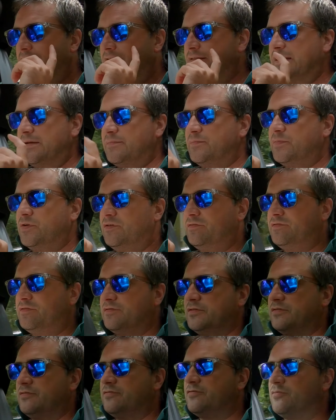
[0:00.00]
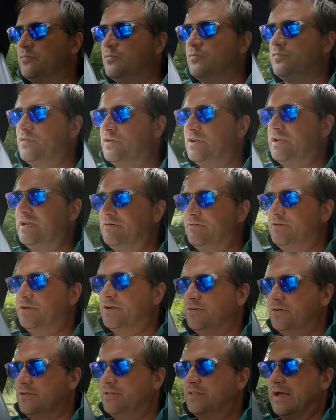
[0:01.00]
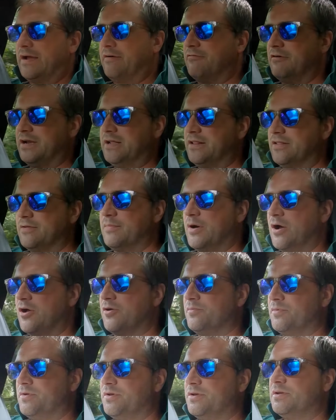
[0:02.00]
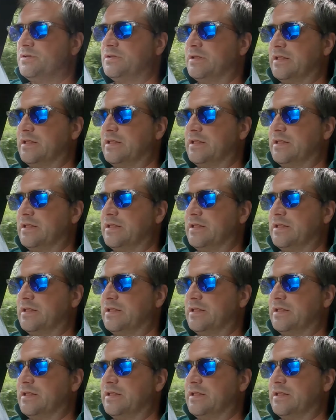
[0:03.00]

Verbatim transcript: they're moving from the little unit they're in at the moment.